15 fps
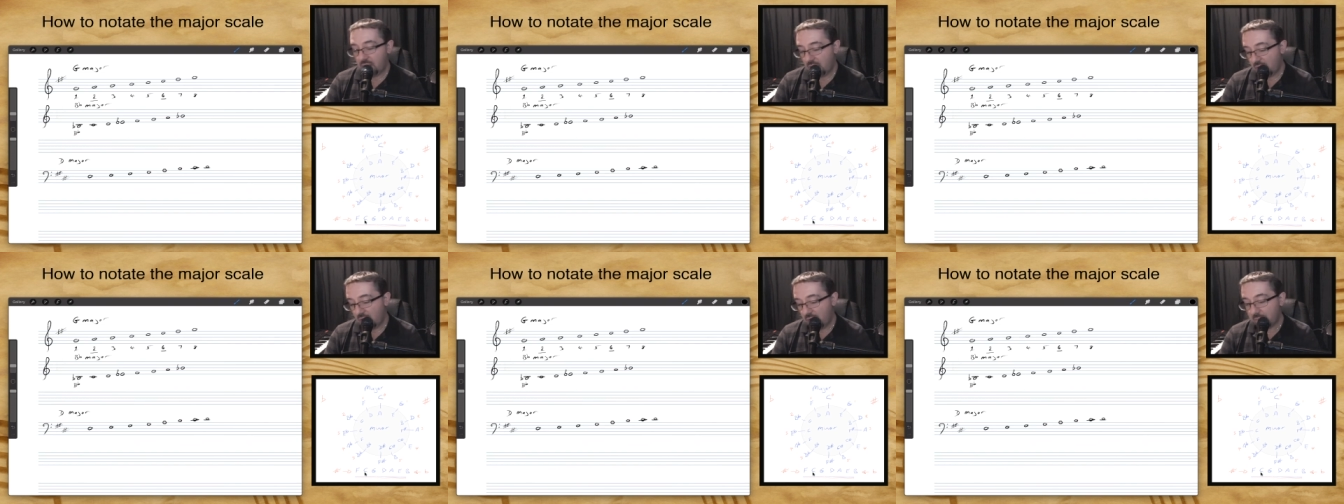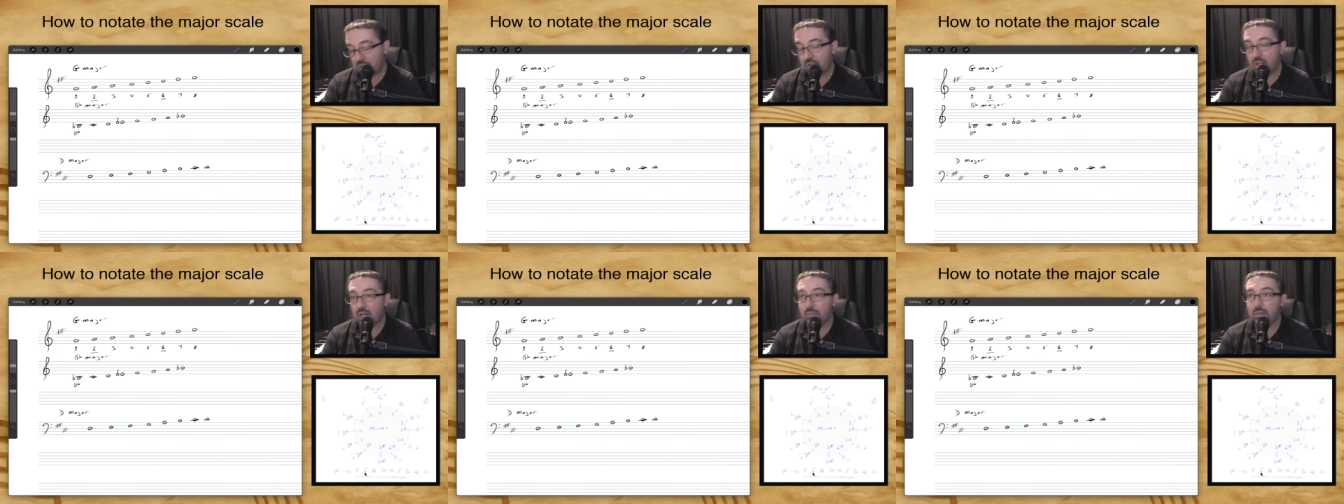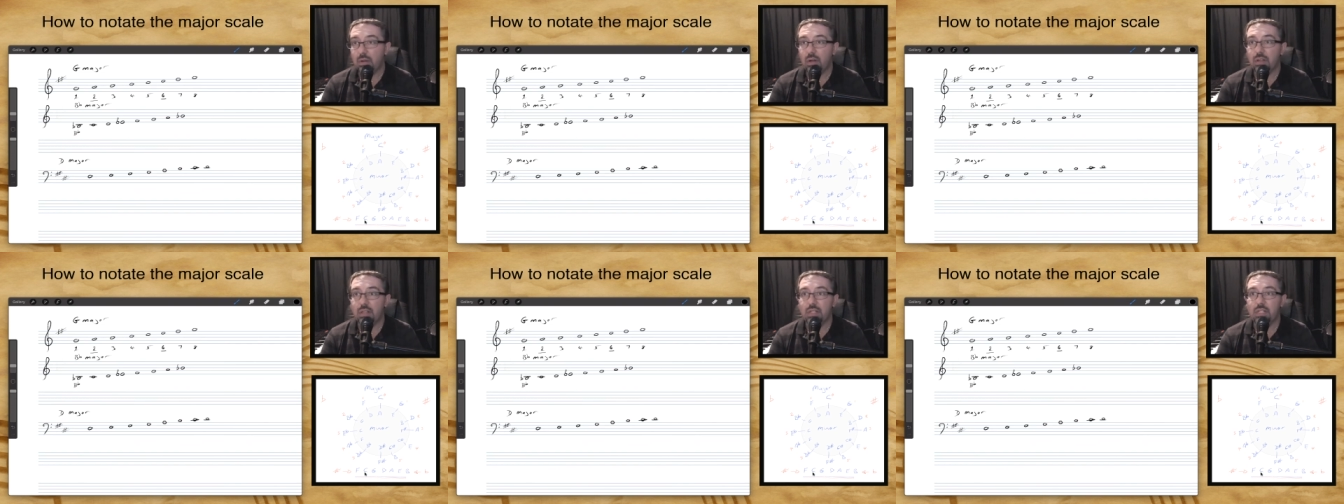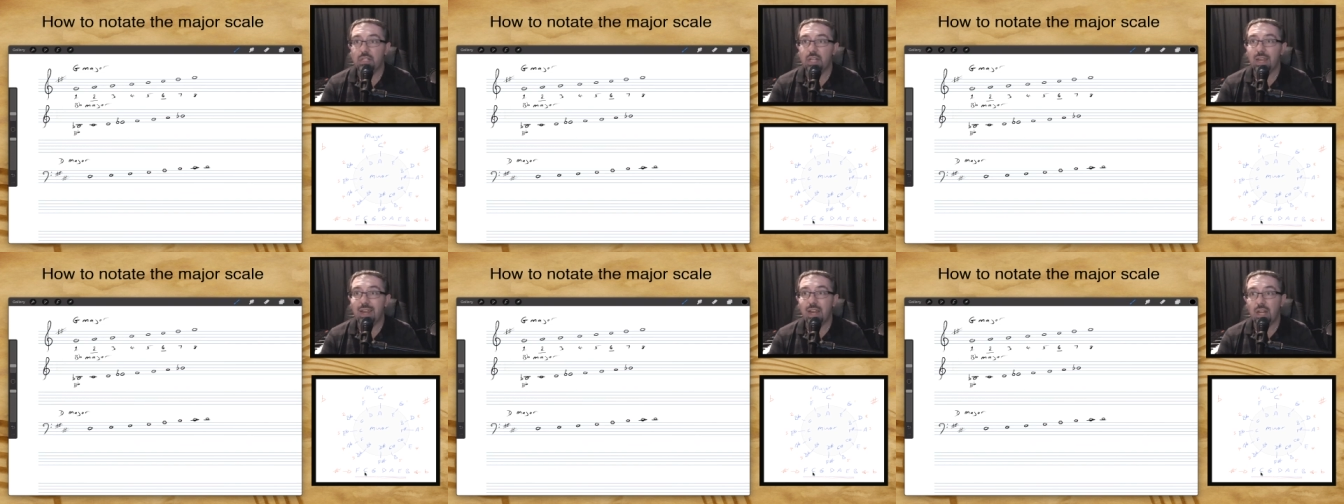Um, you can apply this to
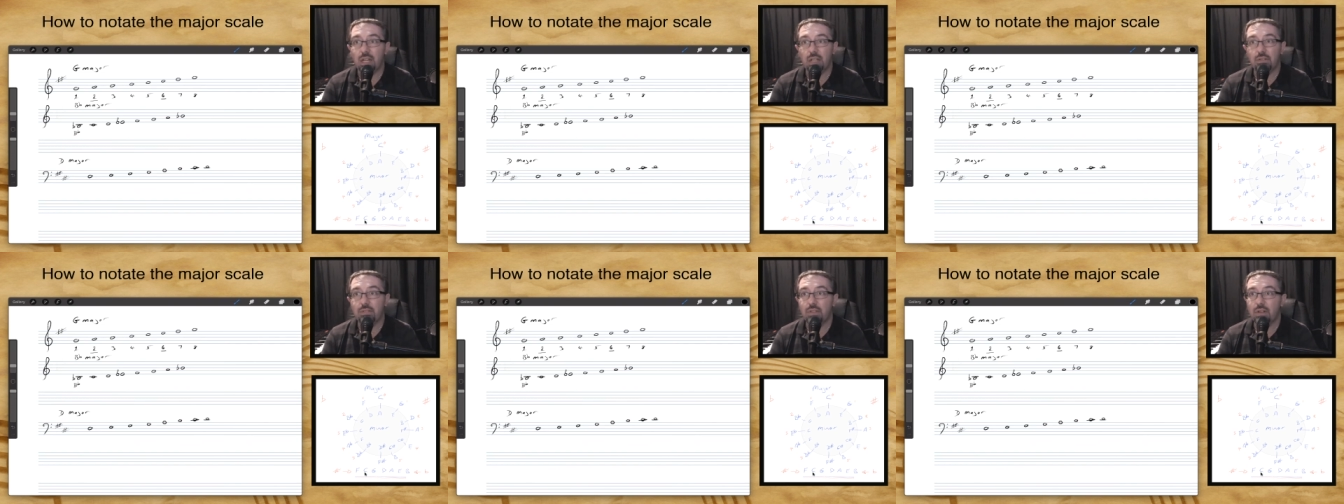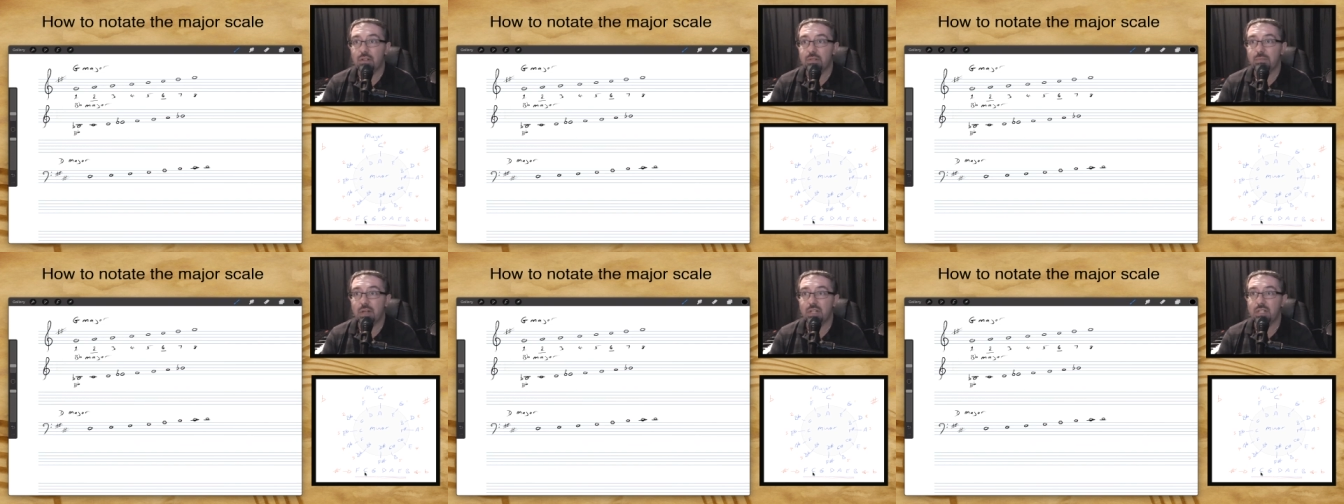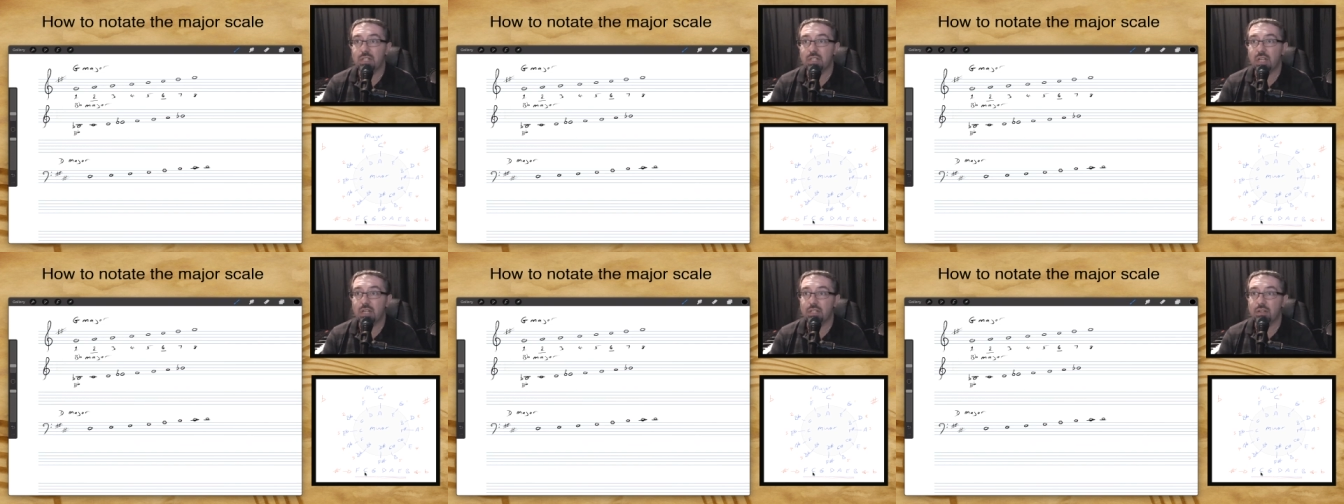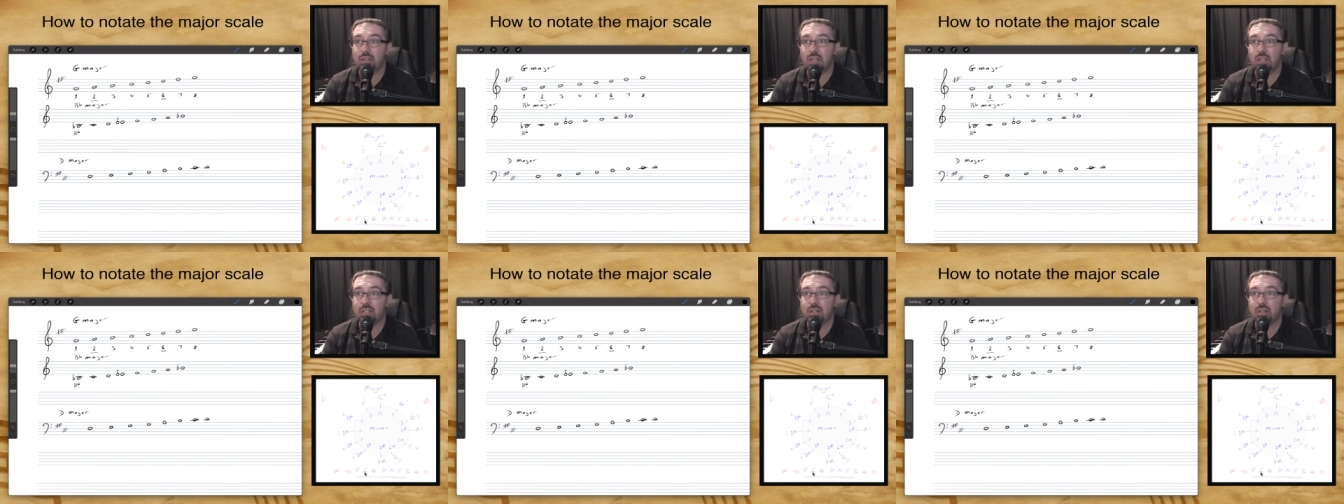any of those major scales on the
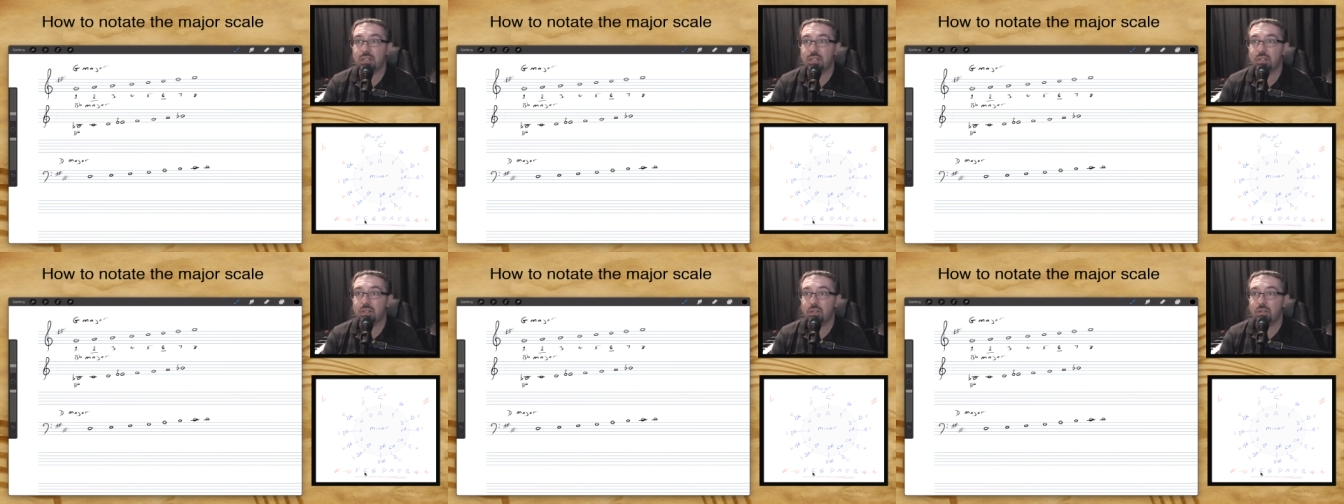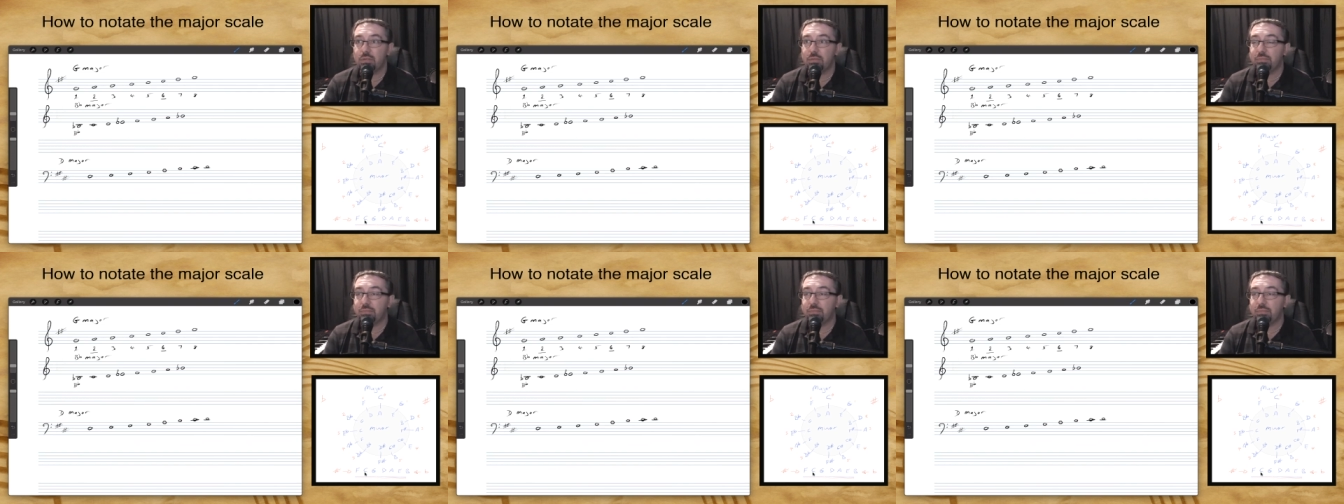outside of the circle.